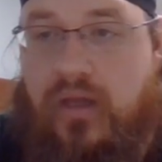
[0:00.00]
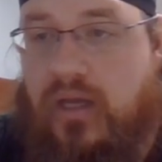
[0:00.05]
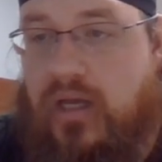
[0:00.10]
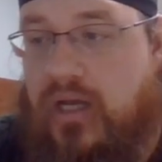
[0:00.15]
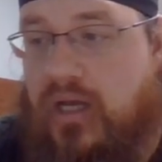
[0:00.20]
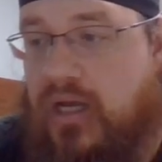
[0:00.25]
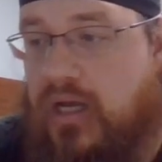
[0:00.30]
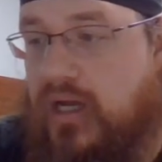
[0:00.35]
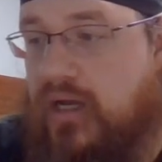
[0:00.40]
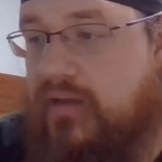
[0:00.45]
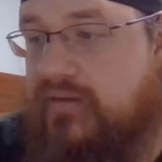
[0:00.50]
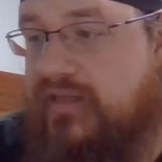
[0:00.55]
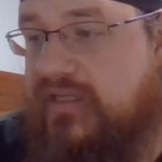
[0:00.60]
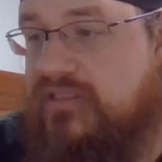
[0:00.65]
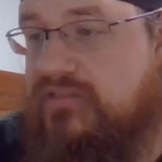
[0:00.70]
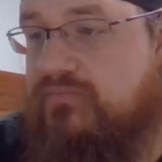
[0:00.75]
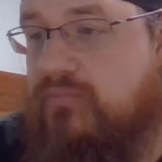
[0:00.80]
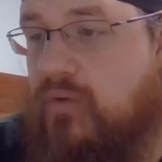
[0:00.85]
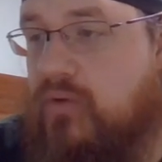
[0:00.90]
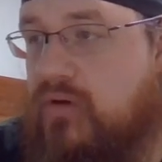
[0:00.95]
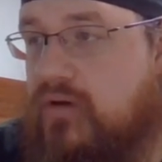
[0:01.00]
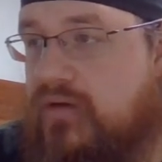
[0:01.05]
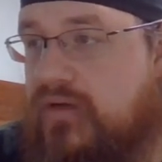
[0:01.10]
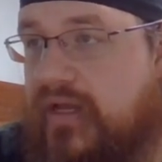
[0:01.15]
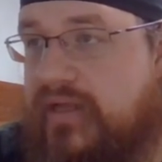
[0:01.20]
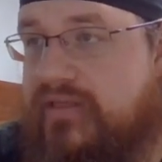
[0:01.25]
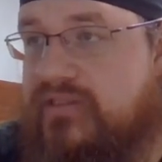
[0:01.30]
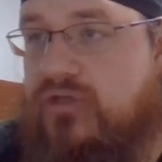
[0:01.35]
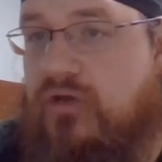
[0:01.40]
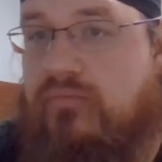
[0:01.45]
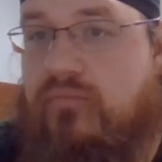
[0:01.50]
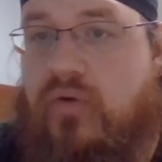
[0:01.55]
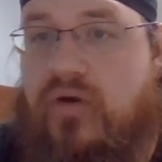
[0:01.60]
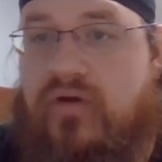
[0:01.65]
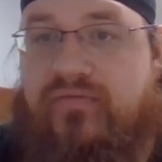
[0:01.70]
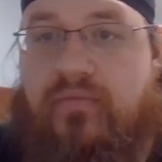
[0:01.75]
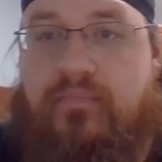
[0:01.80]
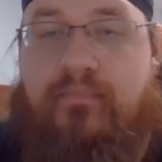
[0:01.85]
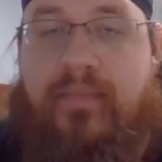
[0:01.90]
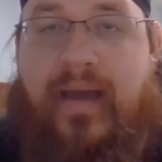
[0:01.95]
Uh, that's more that's no more
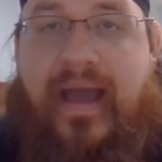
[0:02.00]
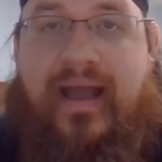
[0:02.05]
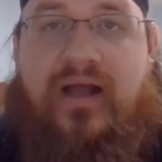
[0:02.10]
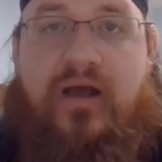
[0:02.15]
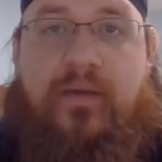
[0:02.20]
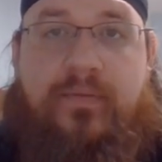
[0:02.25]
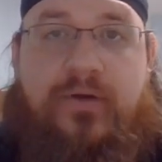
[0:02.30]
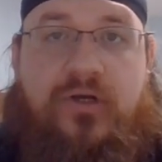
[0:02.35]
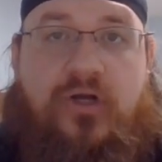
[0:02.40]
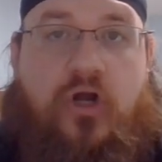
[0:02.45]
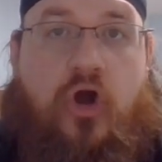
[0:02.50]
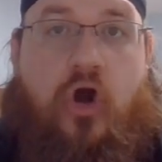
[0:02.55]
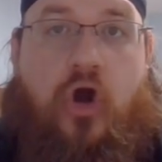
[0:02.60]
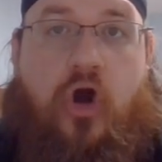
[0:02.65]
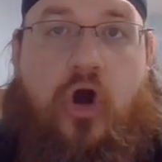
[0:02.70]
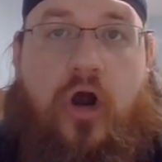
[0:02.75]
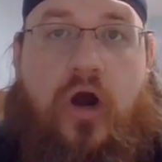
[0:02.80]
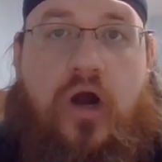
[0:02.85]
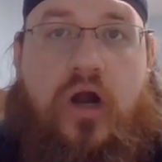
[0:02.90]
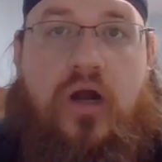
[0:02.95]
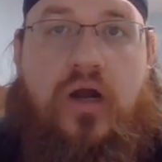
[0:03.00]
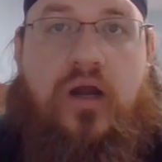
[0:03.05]
of a backup car